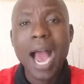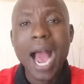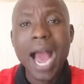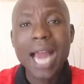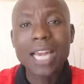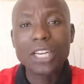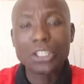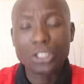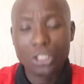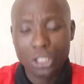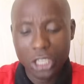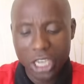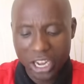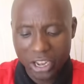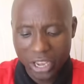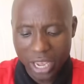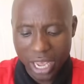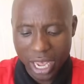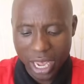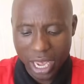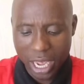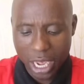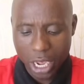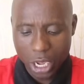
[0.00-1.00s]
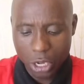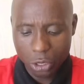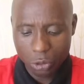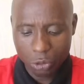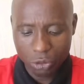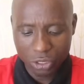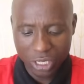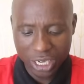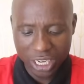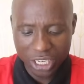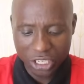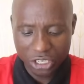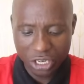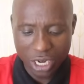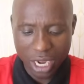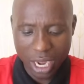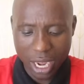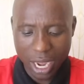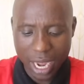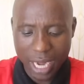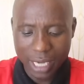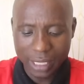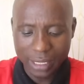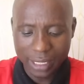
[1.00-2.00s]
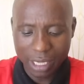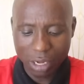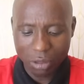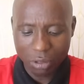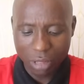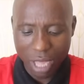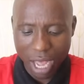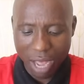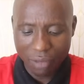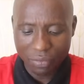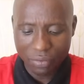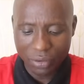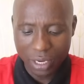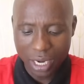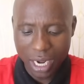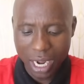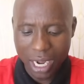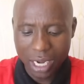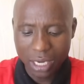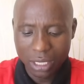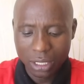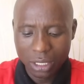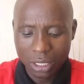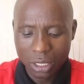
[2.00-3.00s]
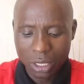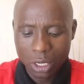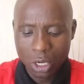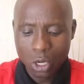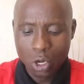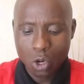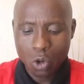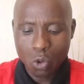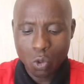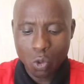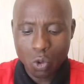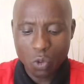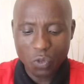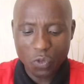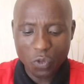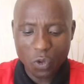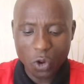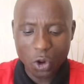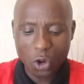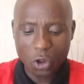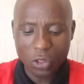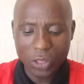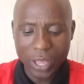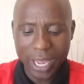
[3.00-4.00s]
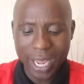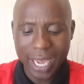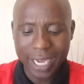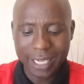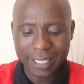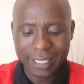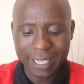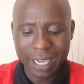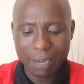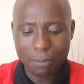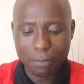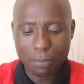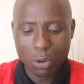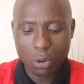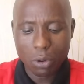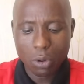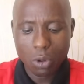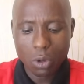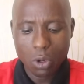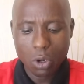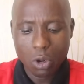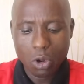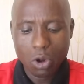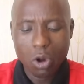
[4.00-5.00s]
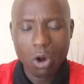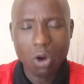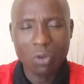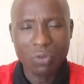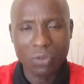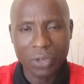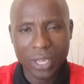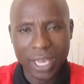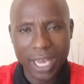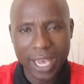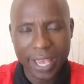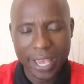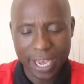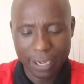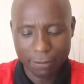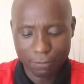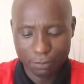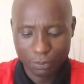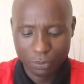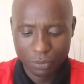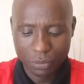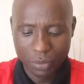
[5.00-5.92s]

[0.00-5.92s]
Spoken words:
Algeria, Rhodesia, and South Africa would follow the example of Kenya.